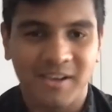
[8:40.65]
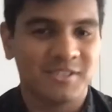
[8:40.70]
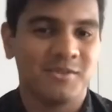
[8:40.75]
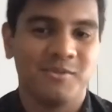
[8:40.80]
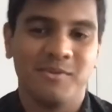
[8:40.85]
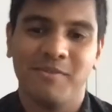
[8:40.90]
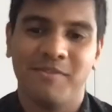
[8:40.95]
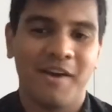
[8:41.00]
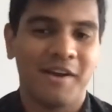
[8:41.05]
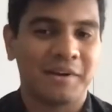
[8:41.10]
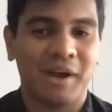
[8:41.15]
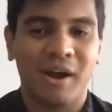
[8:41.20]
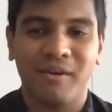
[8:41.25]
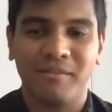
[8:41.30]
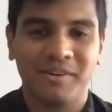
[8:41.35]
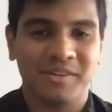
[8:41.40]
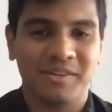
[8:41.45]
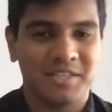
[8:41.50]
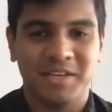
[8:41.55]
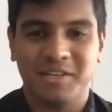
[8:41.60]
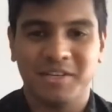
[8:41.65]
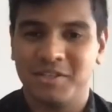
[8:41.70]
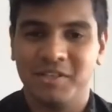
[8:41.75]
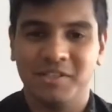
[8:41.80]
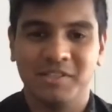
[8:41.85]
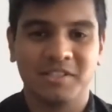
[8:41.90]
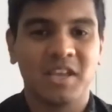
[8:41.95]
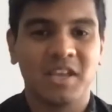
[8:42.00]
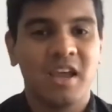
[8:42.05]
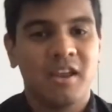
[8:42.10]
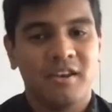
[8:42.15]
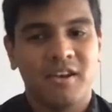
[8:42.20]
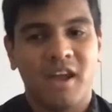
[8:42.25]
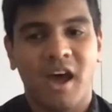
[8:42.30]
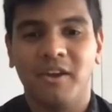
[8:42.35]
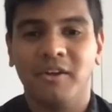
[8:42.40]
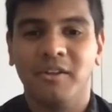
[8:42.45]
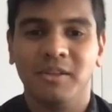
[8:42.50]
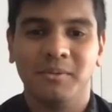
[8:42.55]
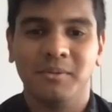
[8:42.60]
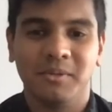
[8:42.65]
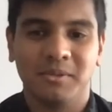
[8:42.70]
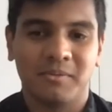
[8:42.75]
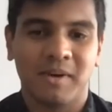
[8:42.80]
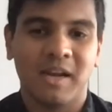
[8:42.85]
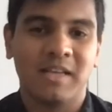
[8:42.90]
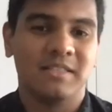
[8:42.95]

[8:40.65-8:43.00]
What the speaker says: So we've had conversations not only with